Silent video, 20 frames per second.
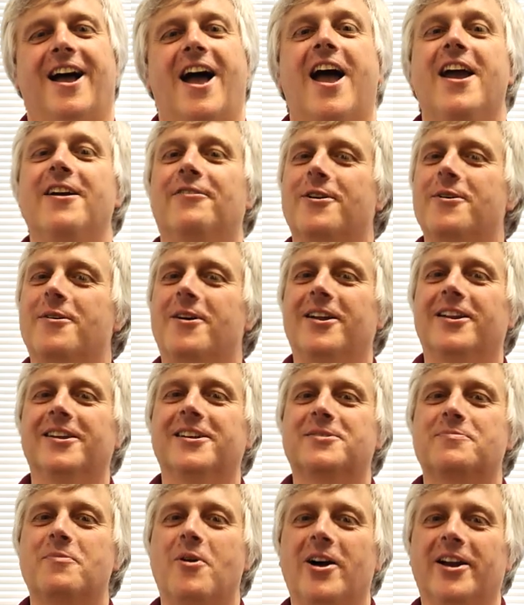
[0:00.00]
Hey everyone,
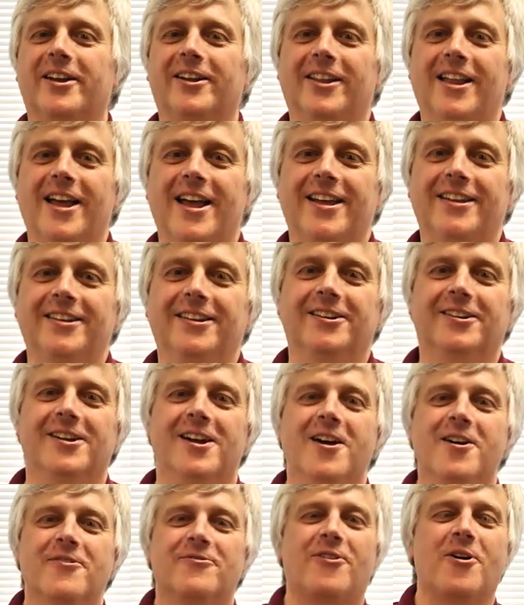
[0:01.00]
it's Michael and
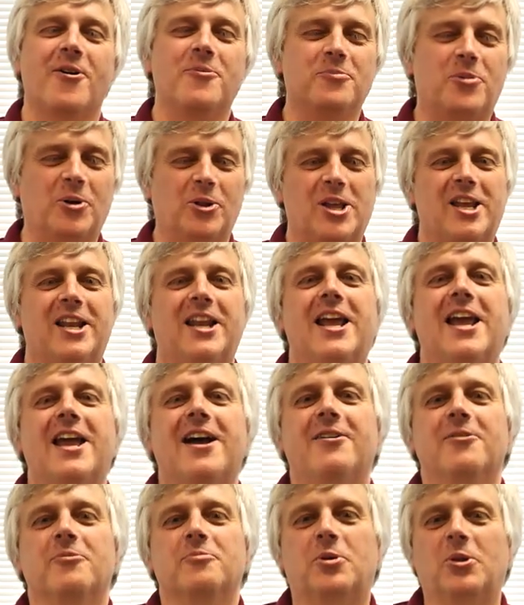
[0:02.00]
Reuben from Bullion
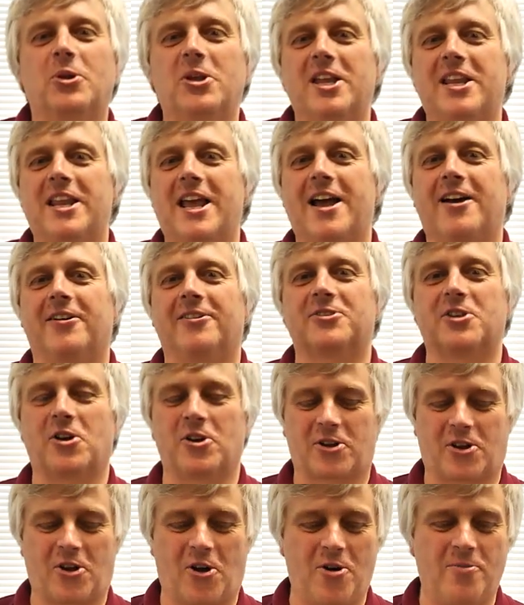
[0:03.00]
Now,
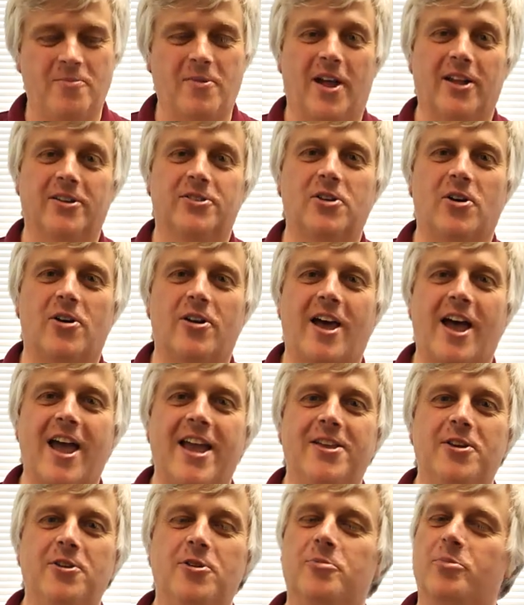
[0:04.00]

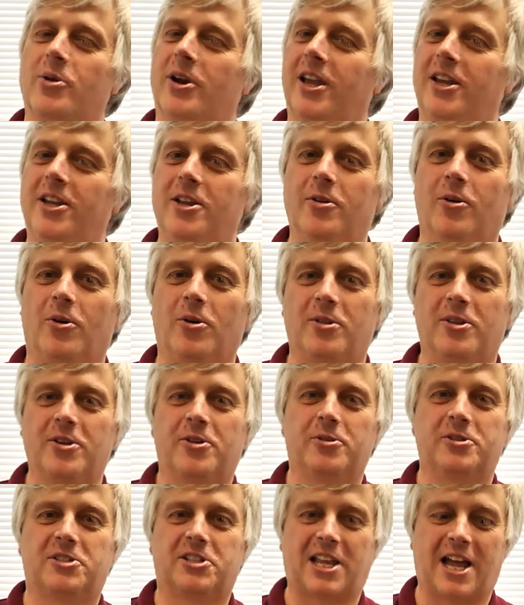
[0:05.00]
bullionnow.com.au, bringing you all
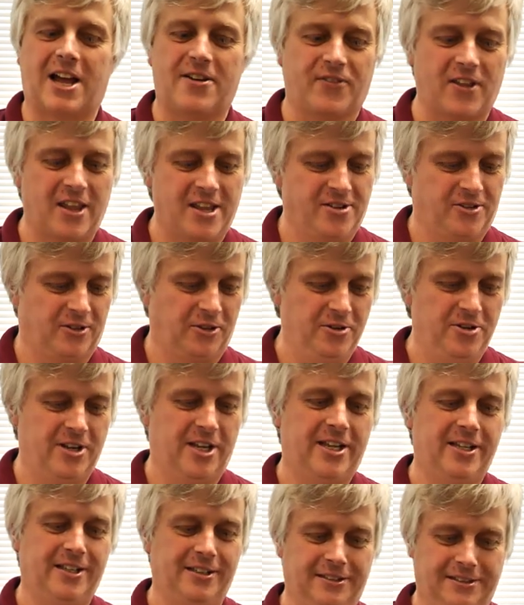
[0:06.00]
the good stuff,
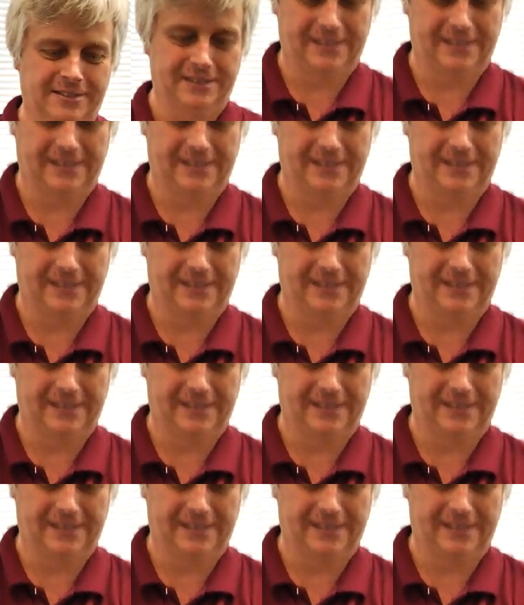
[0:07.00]
including